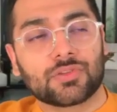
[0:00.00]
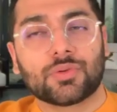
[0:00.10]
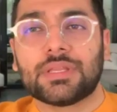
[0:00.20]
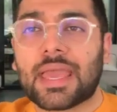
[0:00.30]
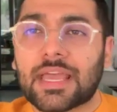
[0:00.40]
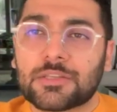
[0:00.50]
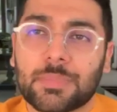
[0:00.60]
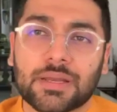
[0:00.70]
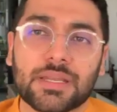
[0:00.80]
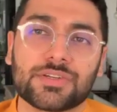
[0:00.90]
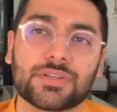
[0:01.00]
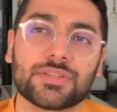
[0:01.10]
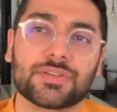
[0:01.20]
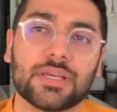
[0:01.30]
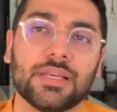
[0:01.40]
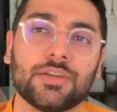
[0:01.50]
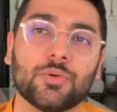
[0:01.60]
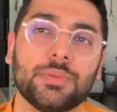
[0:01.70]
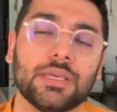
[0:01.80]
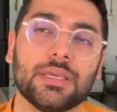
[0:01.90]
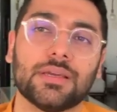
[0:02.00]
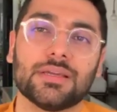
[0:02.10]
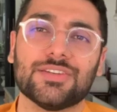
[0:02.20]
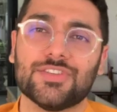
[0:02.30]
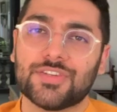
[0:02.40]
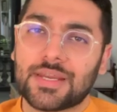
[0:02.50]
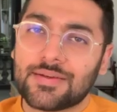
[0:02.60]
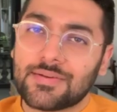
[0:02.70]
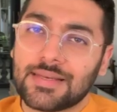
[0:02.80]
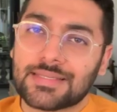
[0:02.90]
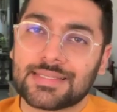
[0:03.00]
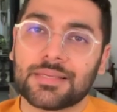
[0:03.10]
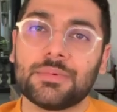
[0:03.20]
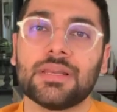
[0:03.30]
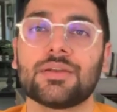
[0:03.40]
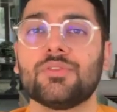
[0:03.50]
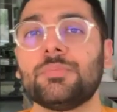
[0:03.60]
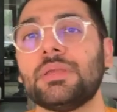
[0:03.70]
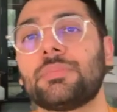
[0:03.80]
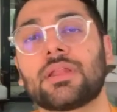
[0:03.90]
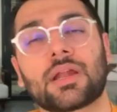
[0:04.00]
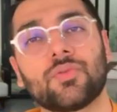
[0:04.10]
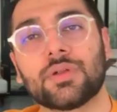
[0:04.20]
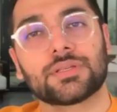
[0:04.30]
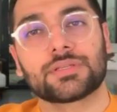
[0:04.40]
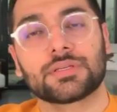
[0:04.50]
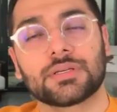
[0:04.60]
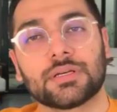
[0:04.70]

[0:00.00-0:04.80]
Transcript: So the expectation is really to be generally similar to the people around us.